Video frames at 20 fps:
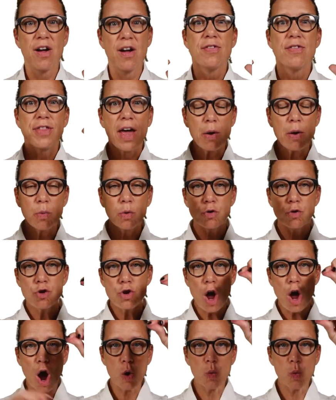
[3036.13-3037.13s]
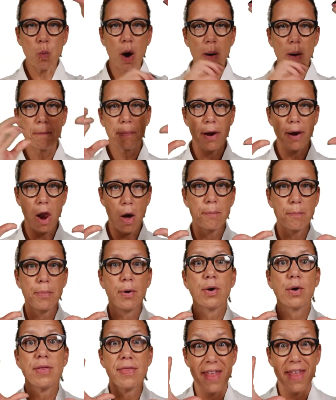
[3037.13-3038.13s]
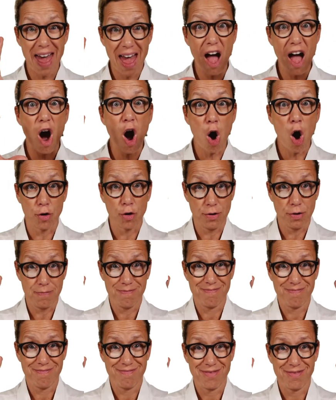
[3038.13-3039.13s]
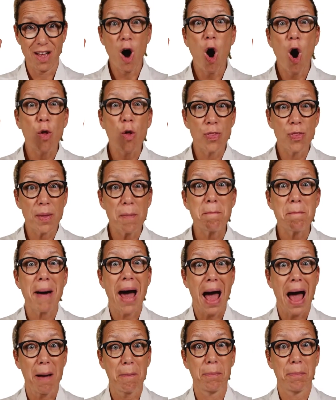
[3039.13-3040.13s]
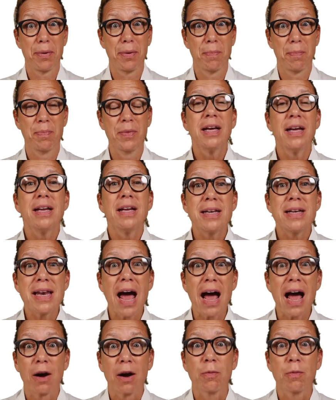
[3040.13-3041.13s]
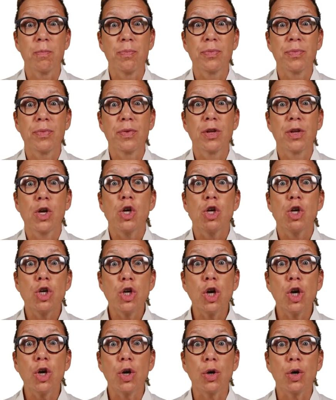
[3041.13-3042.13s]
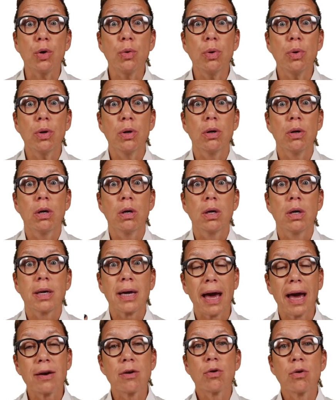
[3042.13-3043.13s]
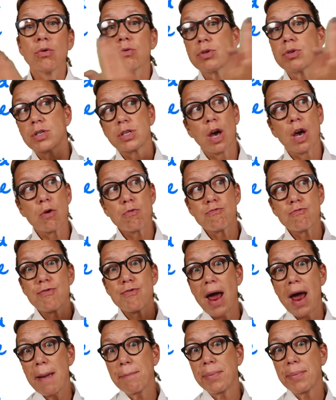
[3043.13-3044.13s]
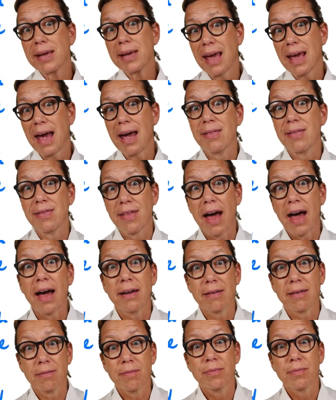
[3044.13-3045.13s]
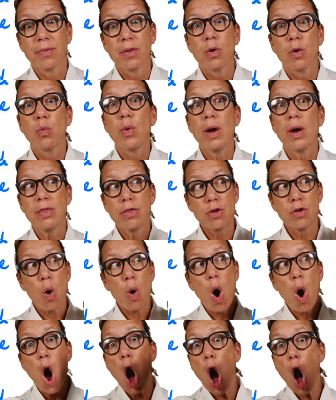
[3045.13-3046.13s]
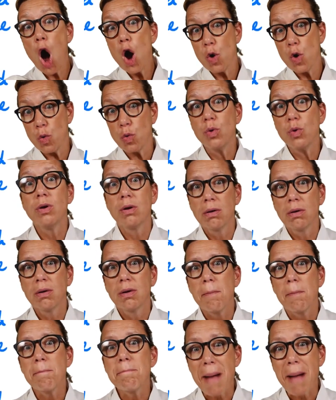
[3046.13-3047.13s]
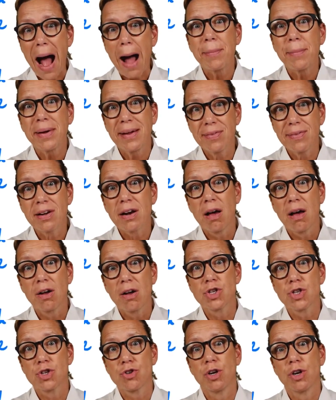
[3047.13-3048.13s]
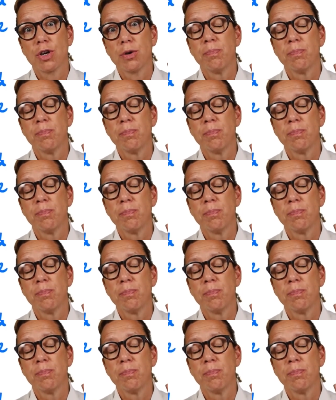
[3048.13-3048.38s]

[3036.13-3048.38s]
They will know what plot point they're on the map. Now, you can also replicate that with your own map in the classroom.